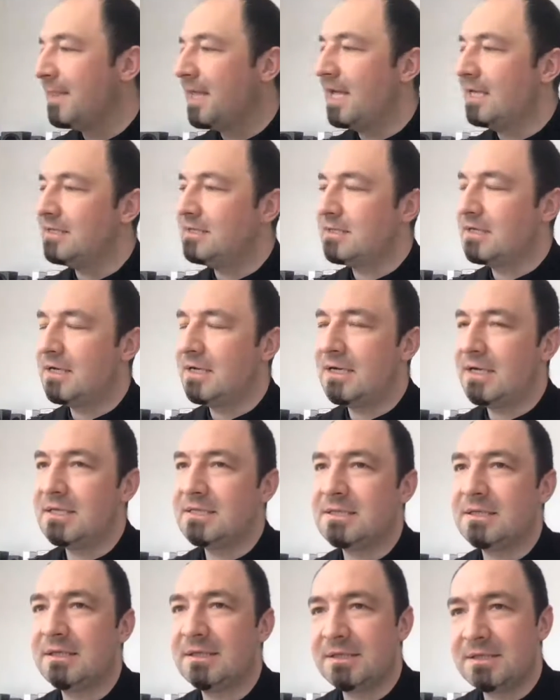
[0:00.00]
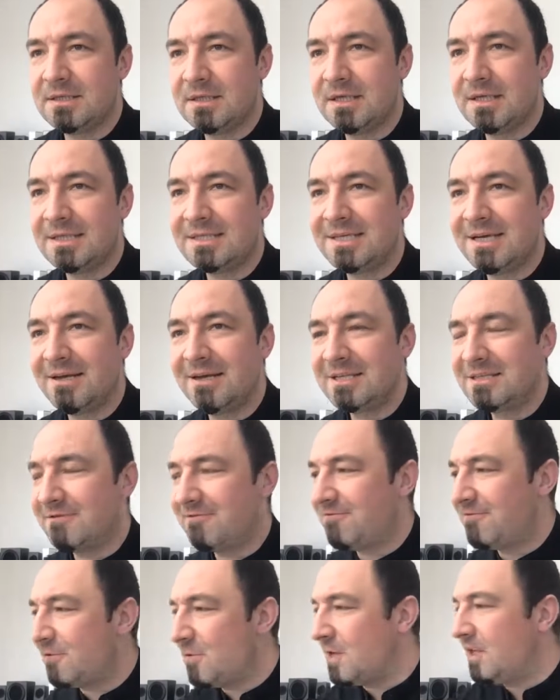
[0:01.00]
it's a
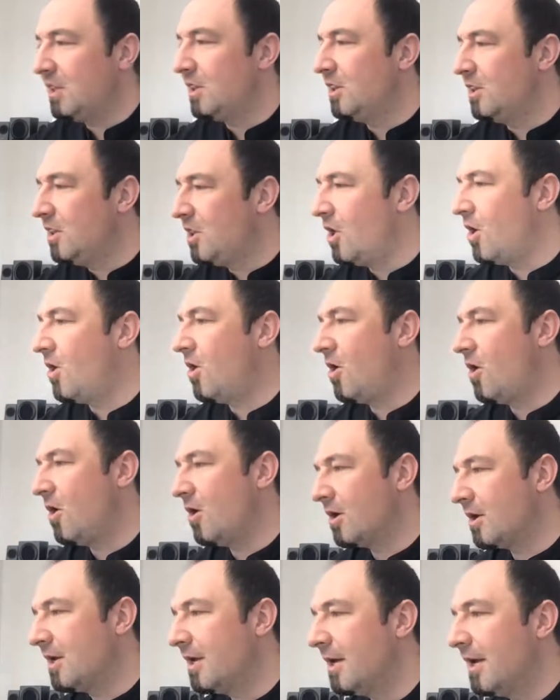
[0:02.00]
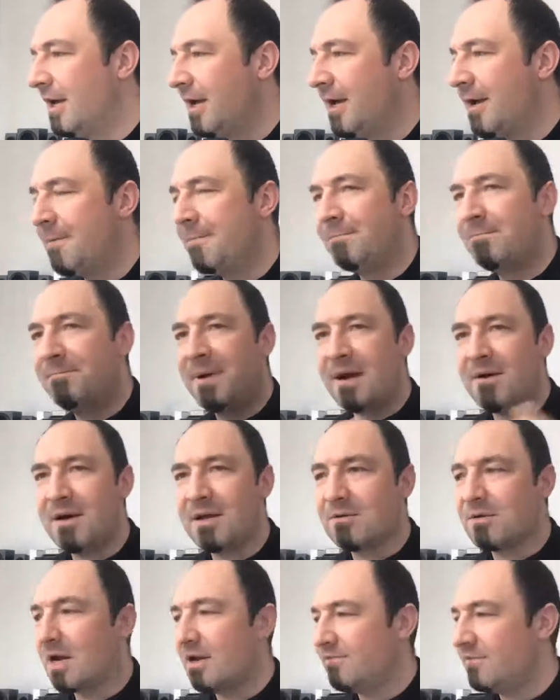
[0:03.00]
very long
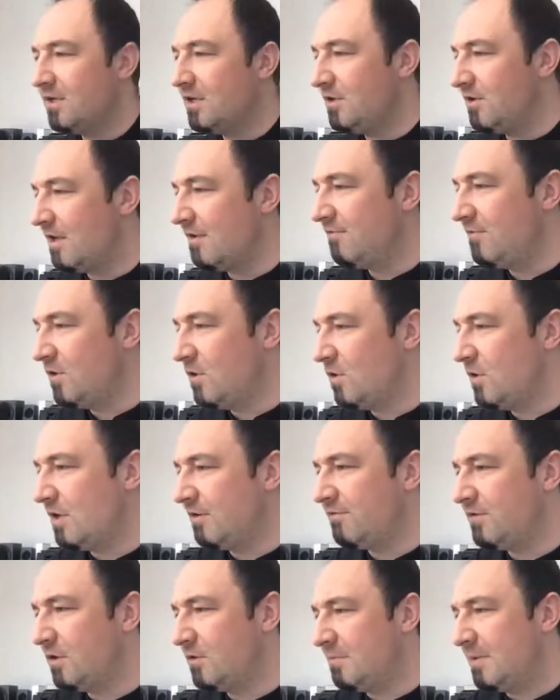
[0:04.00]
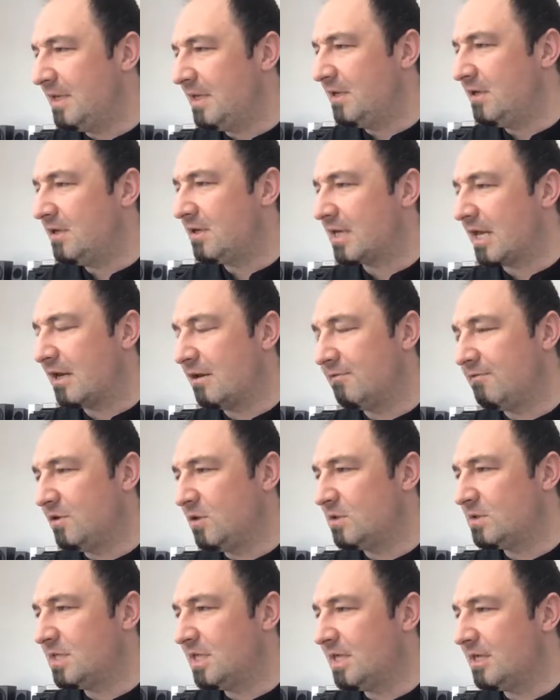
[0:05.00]
paragraph. If you'd be kind of
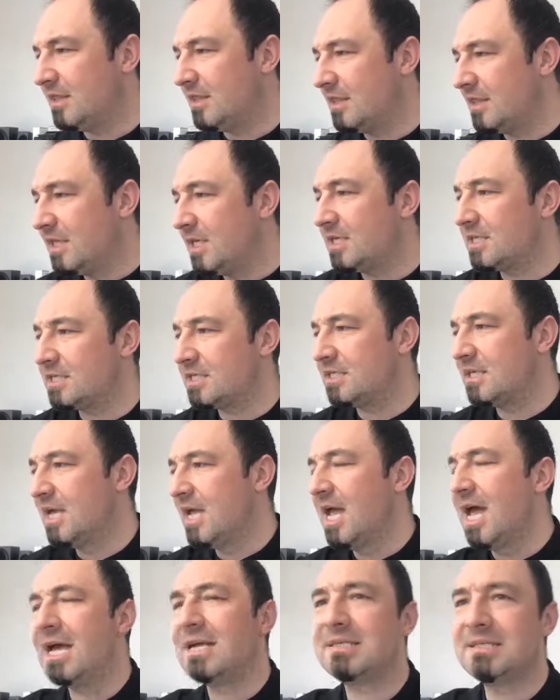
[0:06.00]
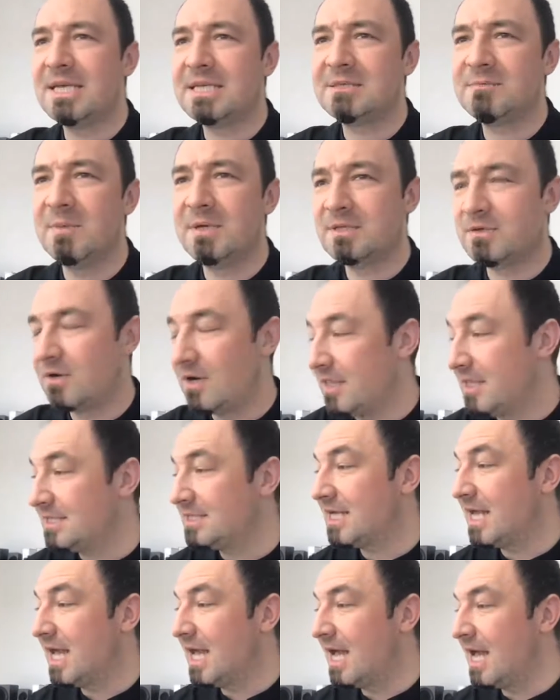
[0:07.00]
using this assessment or
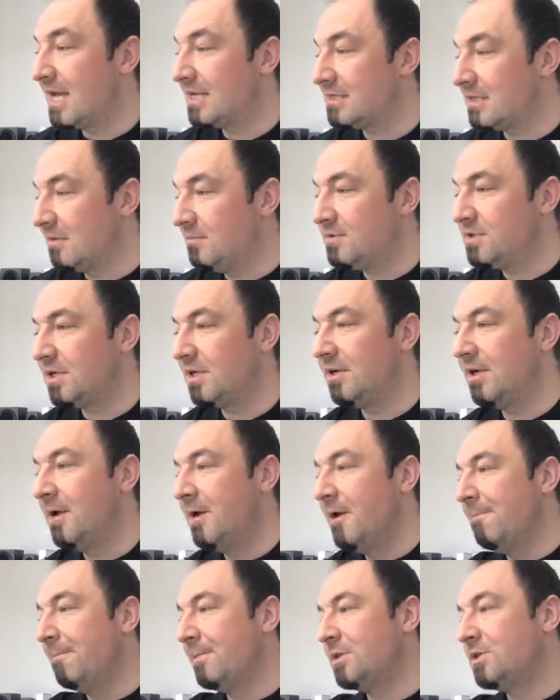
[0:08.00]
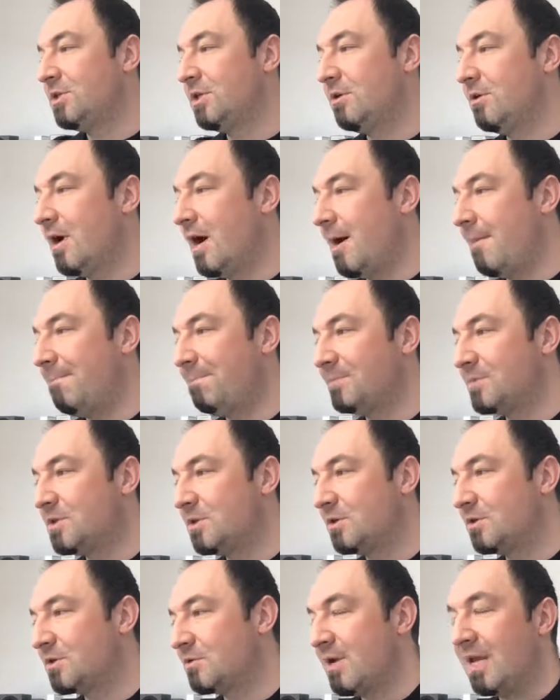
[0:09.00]
this assumption
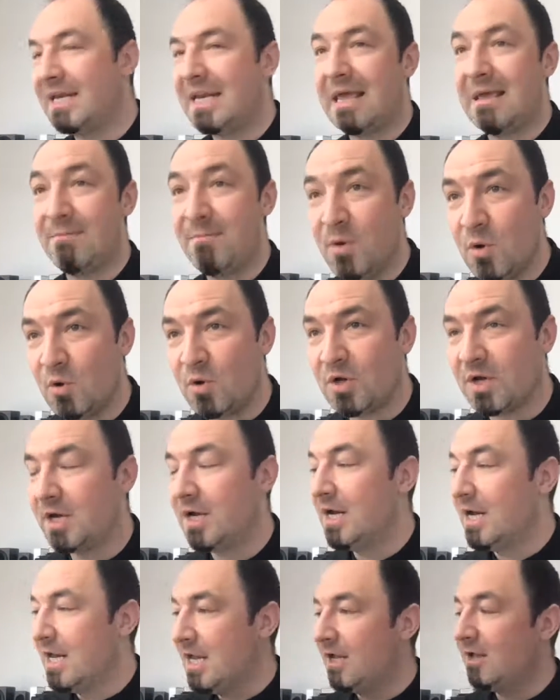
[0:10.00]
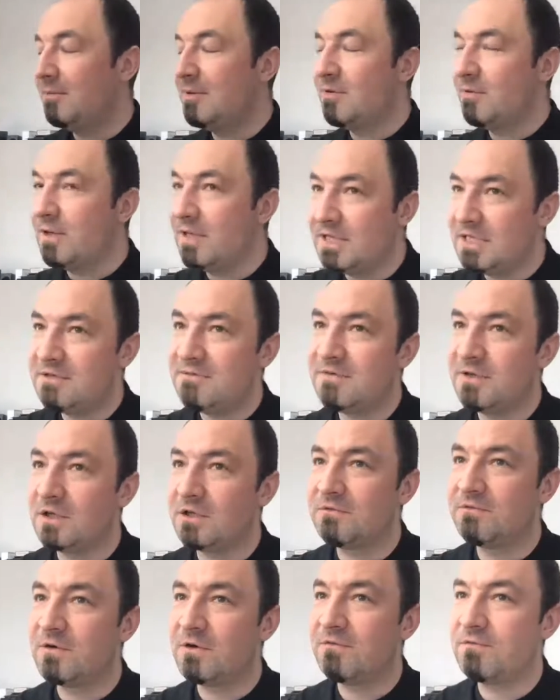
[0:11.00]
to create a book, it'll be really
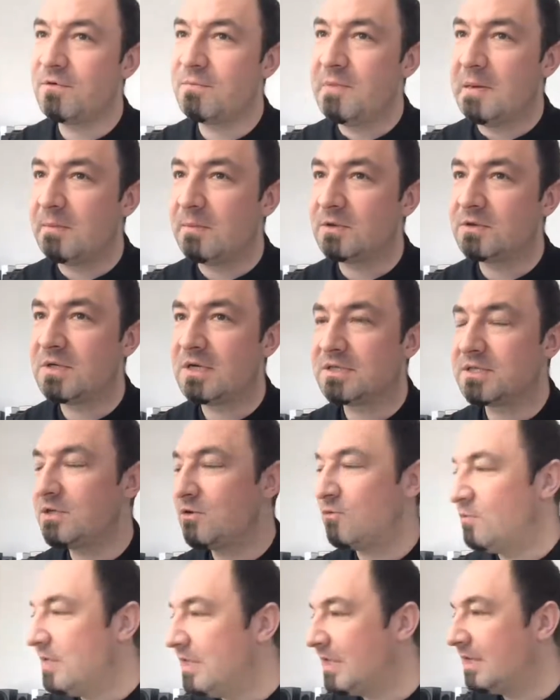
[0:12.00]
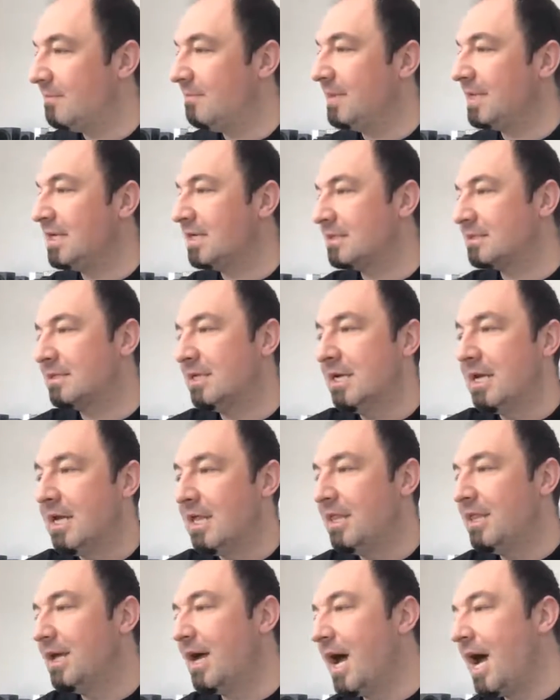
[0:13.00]
difficult for people to actually read it, because
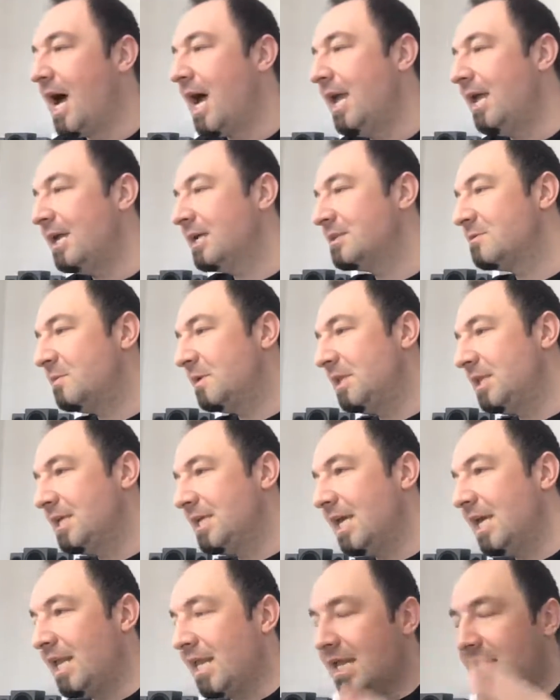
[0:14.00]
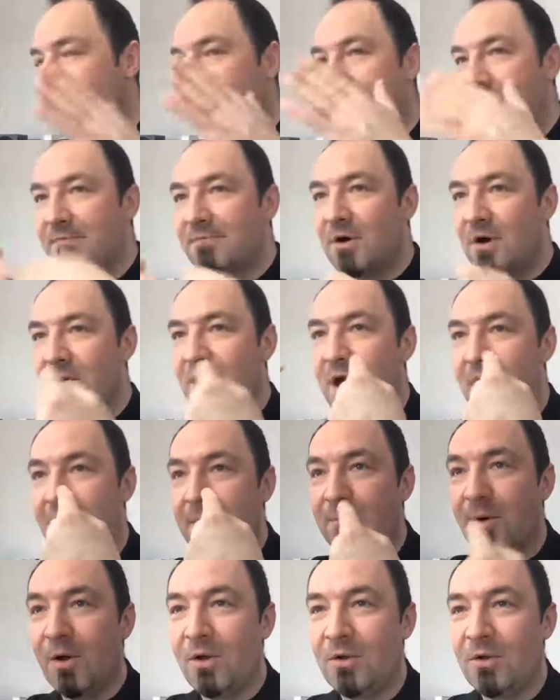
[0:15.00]
the eye is really getting, our
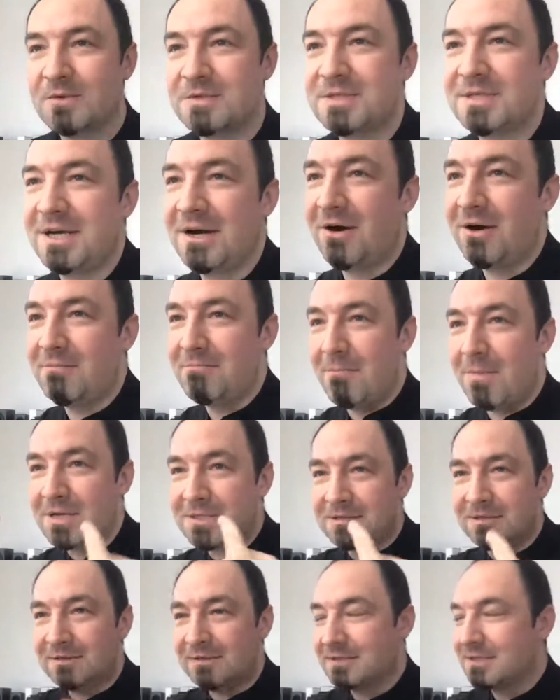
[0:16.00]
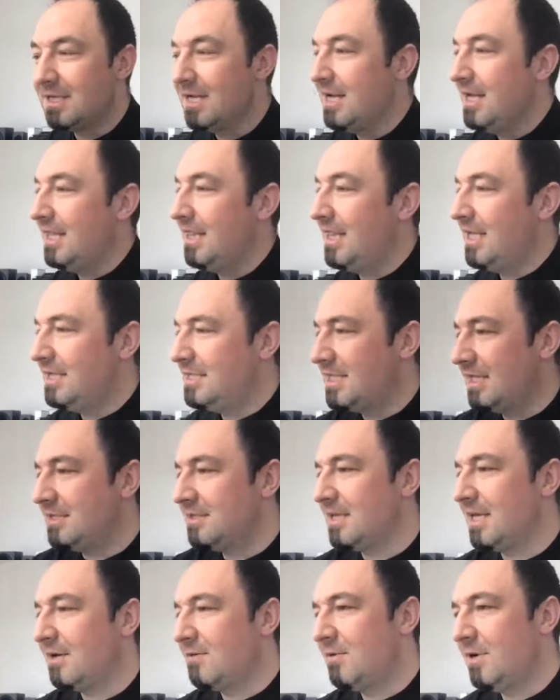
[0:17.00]
eyeballs, our muscles, they tend
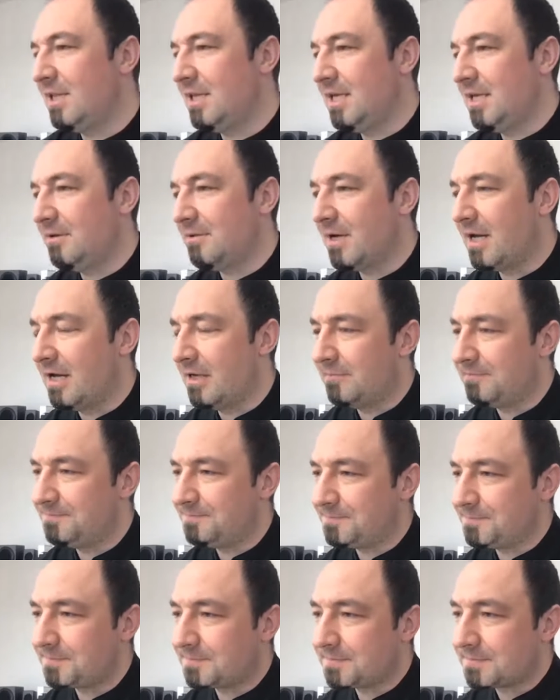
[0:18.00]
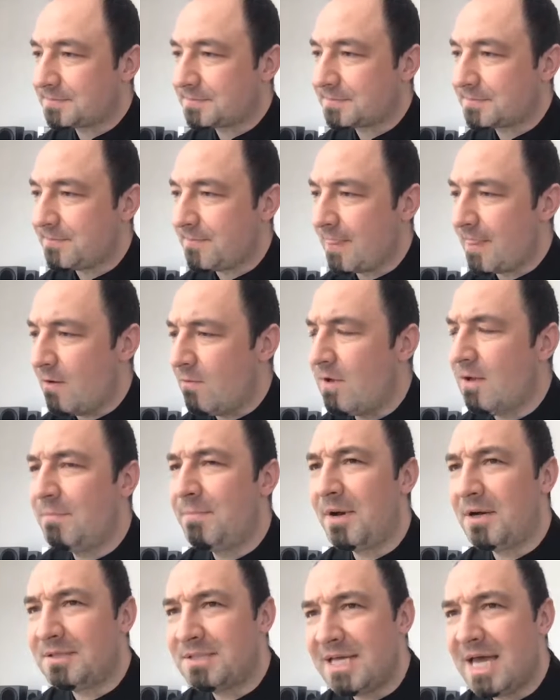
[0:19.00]
to get really well,
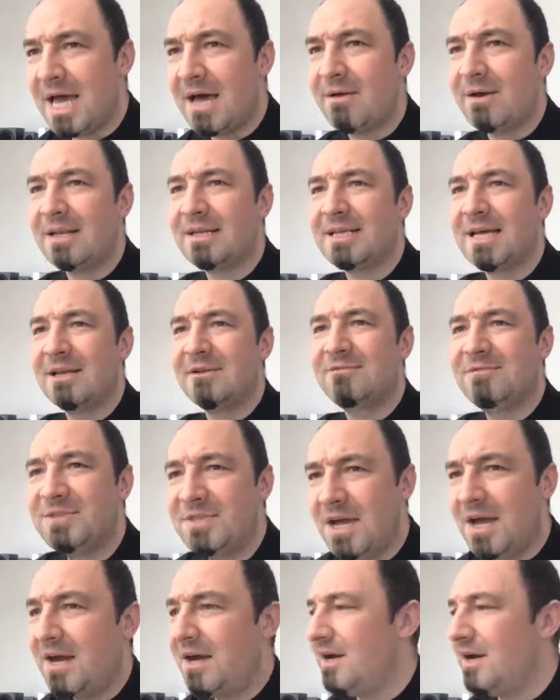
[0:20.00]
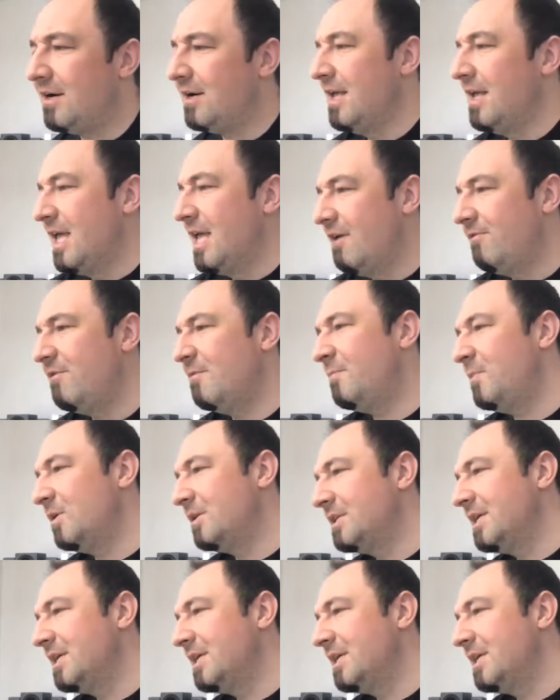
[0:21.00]
bogged down and kind of tired if you put